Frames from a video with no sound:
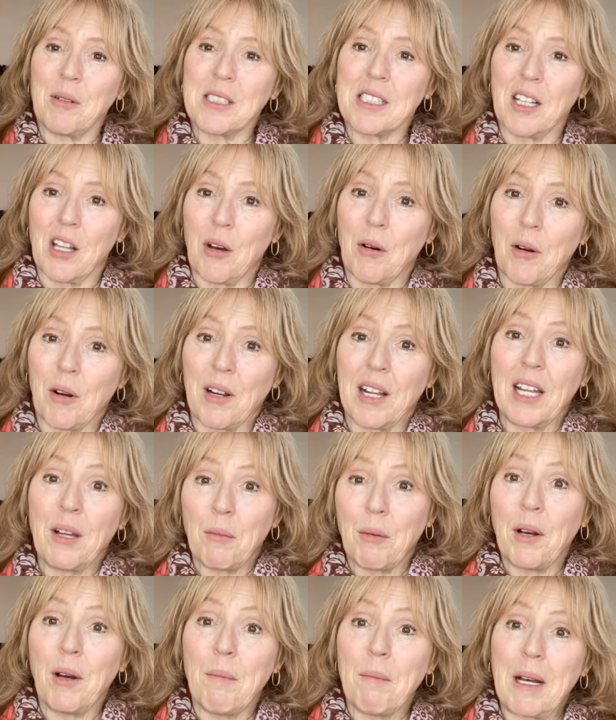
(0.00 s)
is lower, it
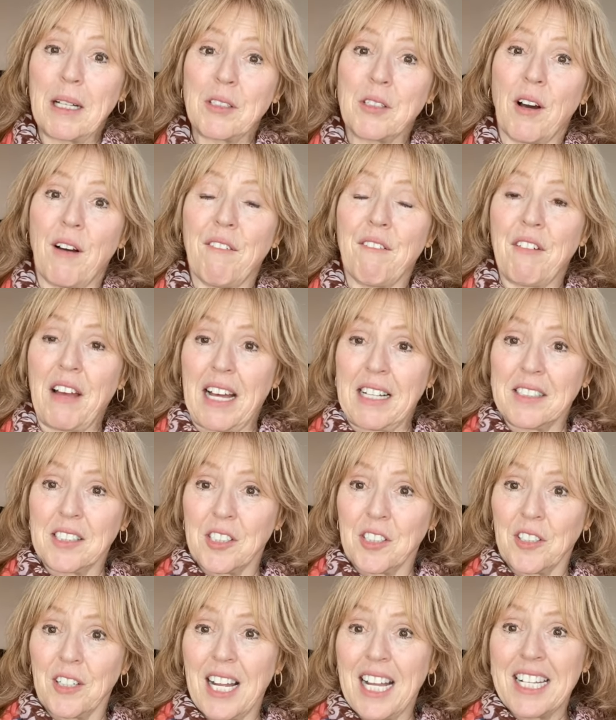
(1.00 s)
will melt off
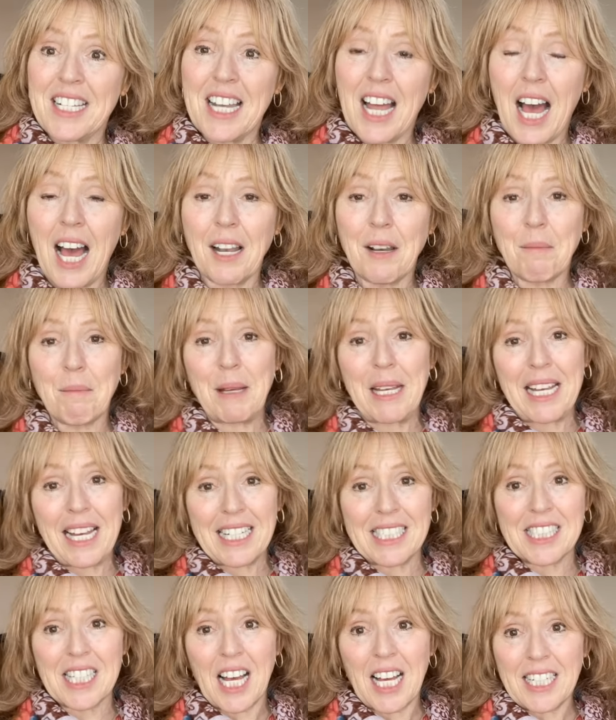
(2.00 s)
faster and not be
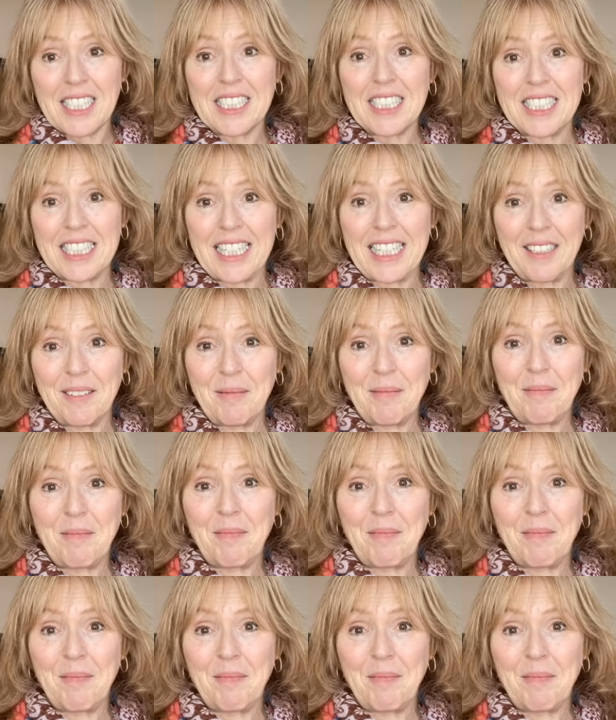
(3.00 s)
as icy.